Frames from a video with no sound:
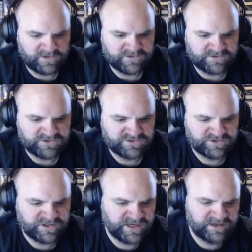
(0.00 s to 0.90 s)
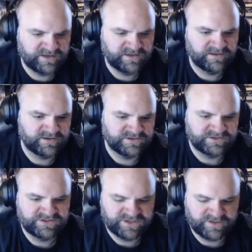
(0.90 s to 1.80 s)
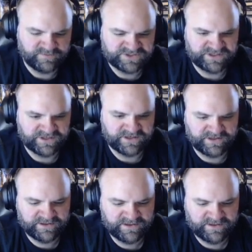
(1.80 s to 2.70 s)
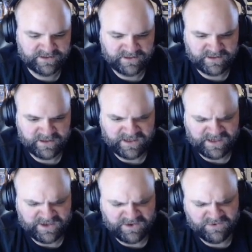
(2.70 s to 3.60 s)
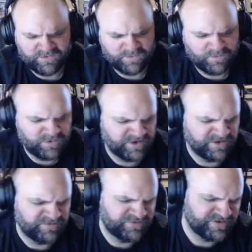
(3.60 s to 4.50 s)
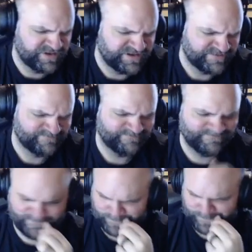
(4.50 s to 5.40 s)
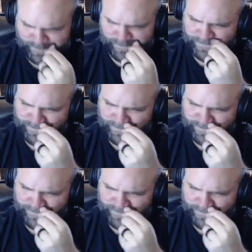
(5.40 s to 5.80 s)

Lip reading: a shred. There's a jump start. Woof. Now